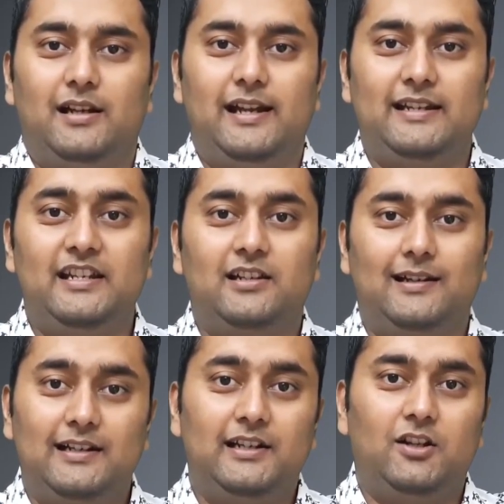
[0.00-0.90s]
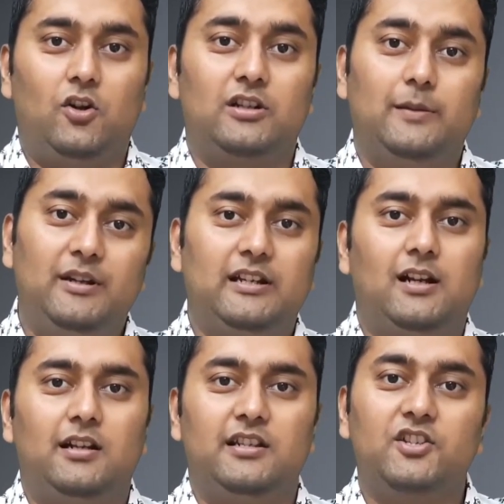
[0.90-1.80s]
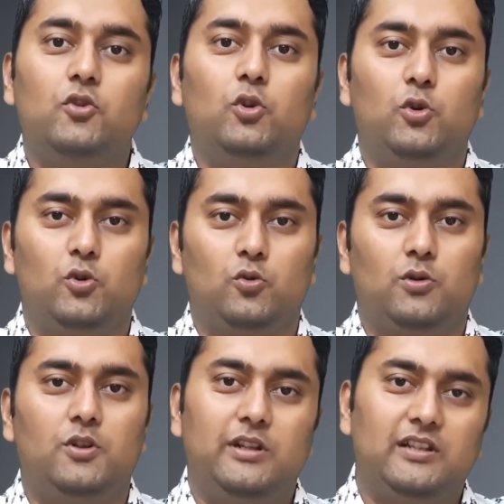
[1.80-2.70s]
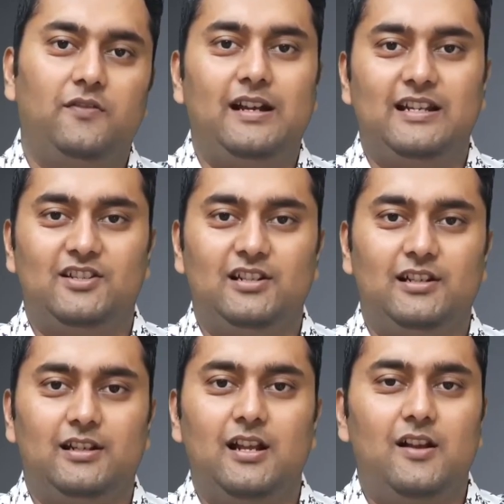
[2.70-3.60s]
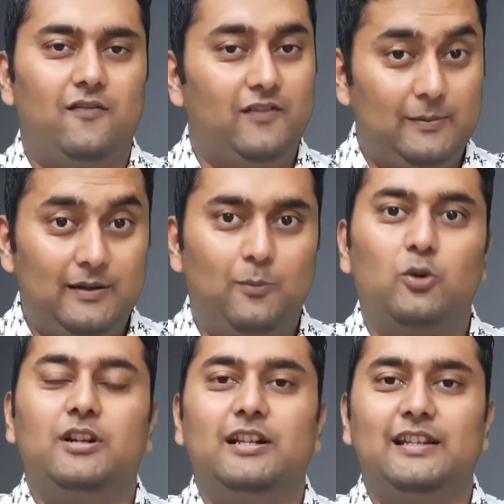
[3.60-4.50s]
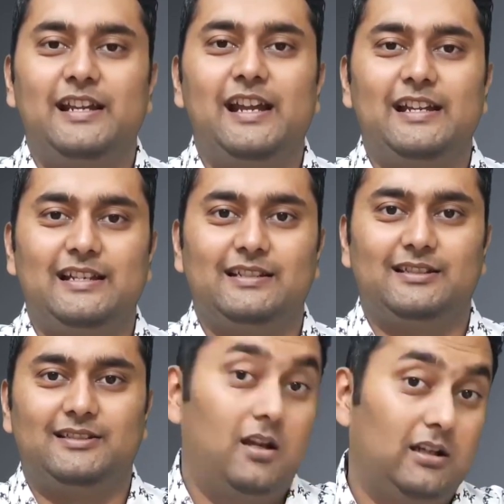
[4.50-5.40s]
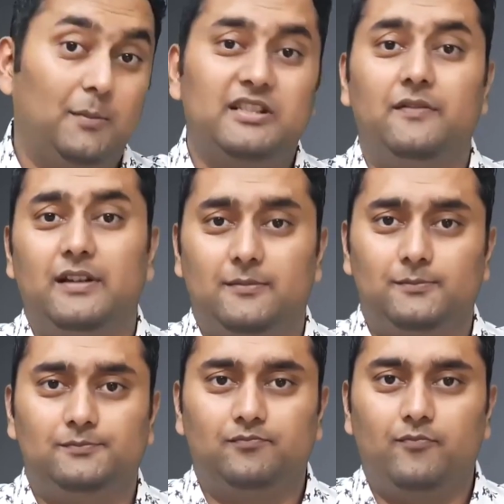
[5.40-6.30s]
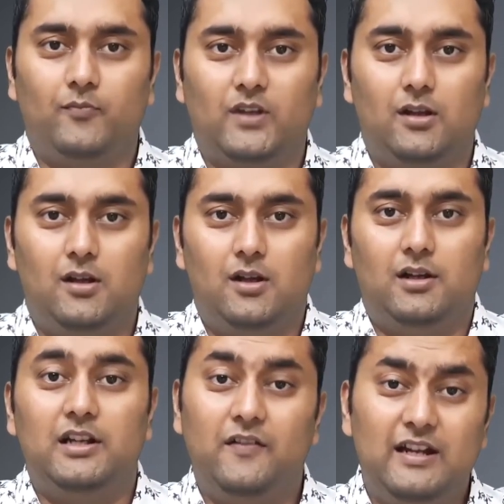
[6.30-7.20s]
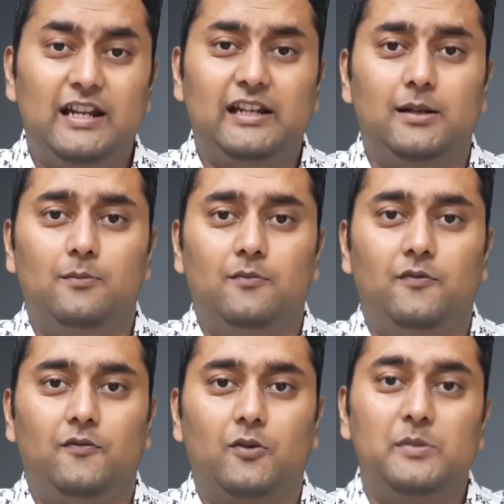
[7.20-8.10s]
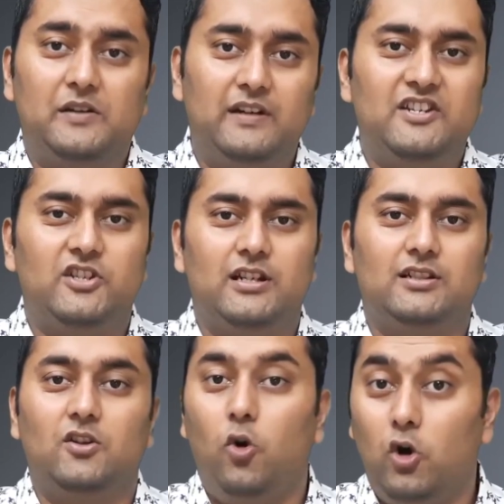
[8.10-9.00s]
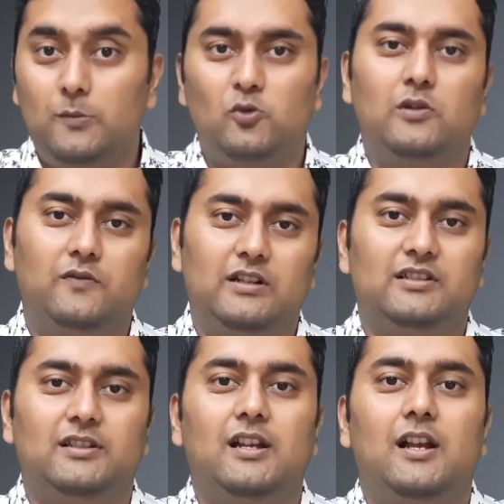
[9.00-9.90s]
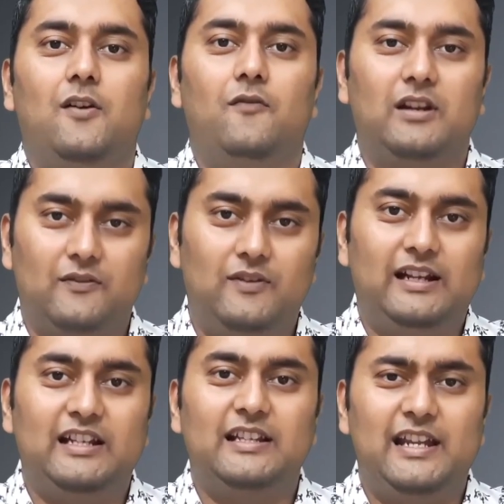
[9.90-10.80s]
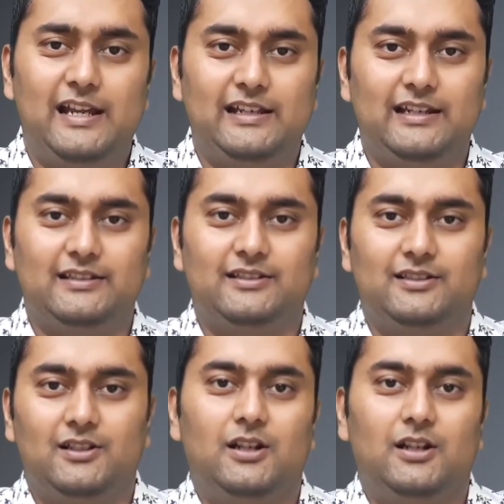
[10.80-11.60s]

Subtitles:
Any credit or debit card issued to you during the financial year will be reported in the AIS. Number 7. Dividend income from equity shares or mutual funds will reflect in the AIS.